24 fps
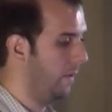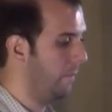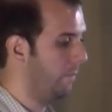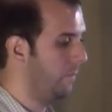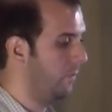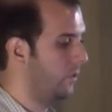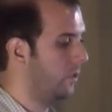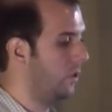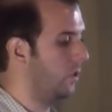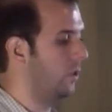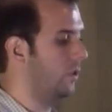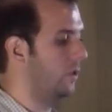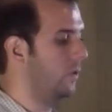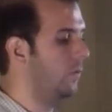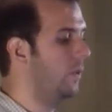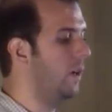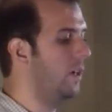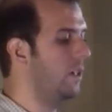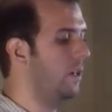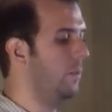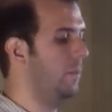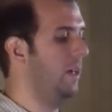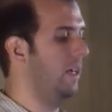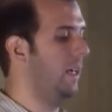So there's
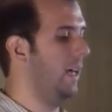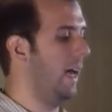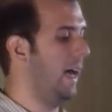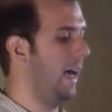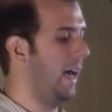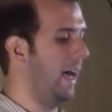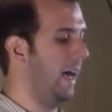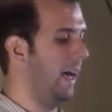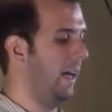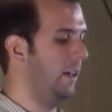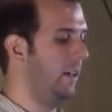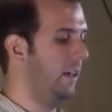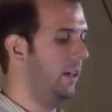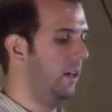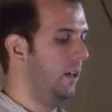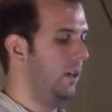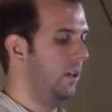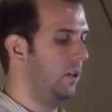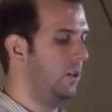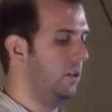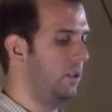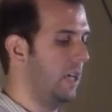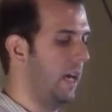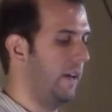fun to be had.
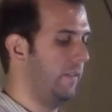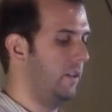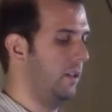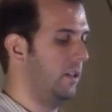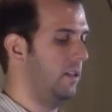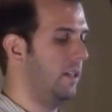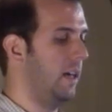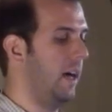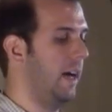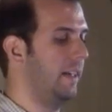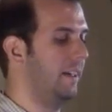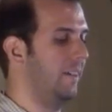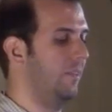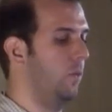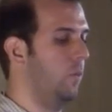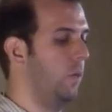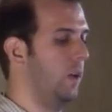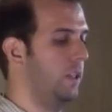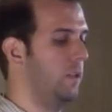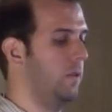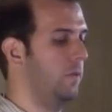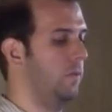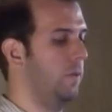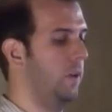You just have to decide on
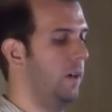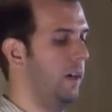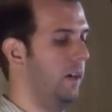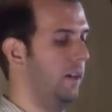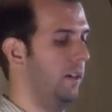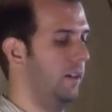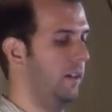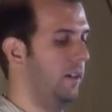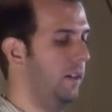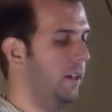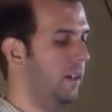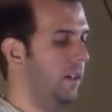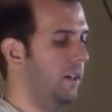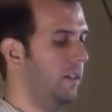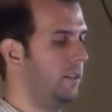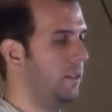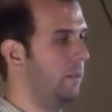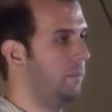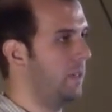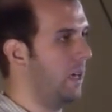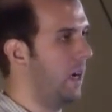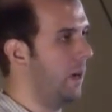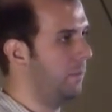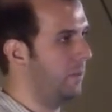what's fun
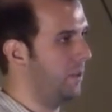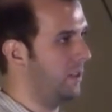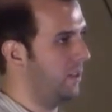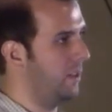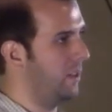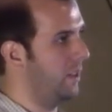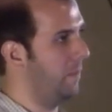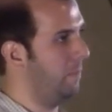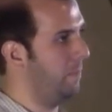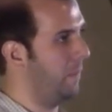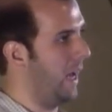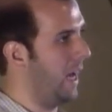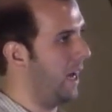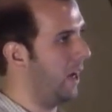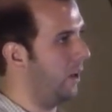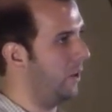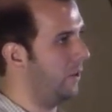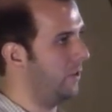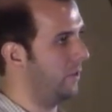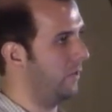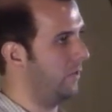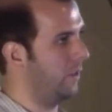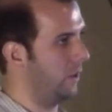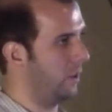sometimes it's in the
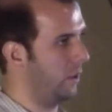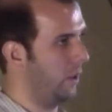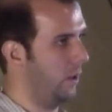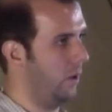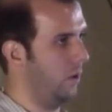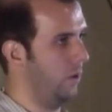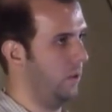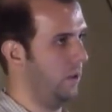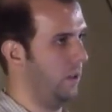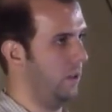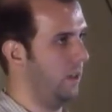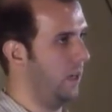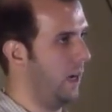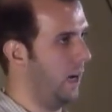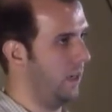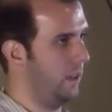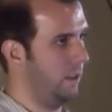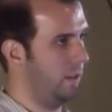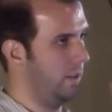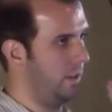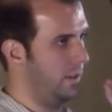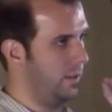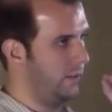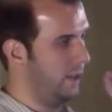bowels of the code and not
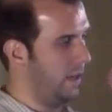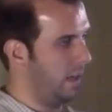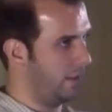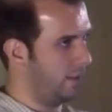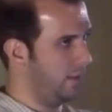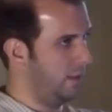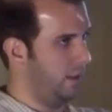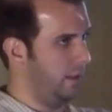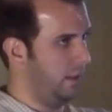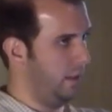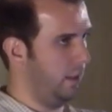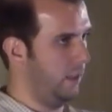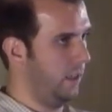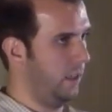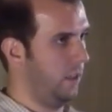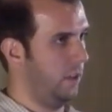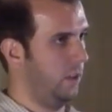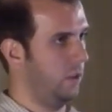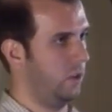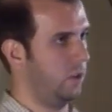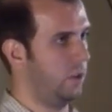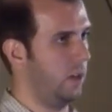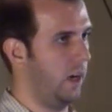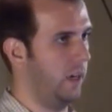in the sexy,
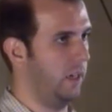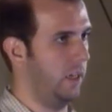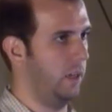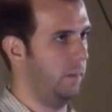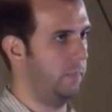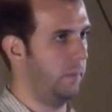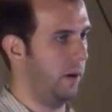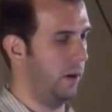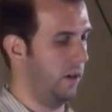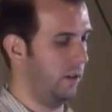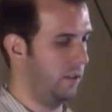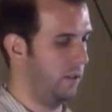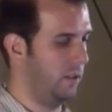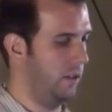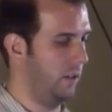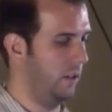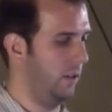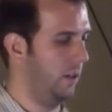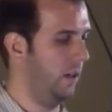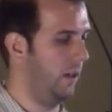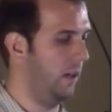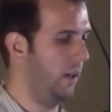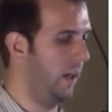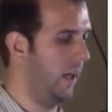shiny parts that
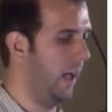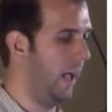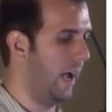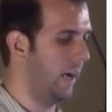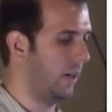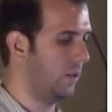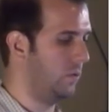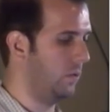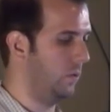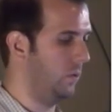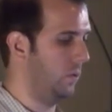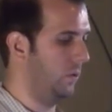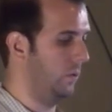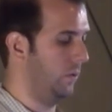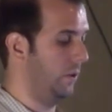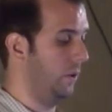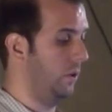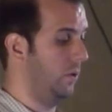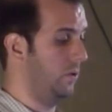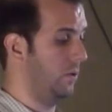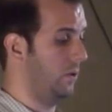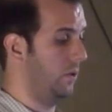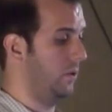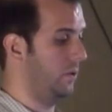uh, actual
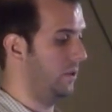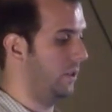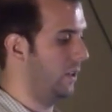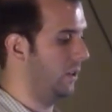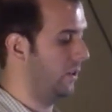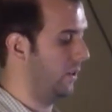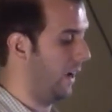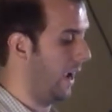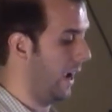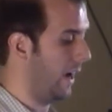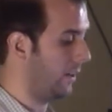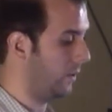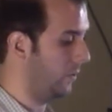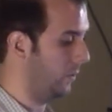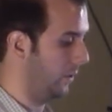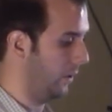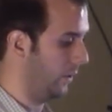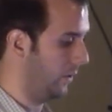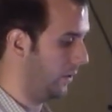users interact with.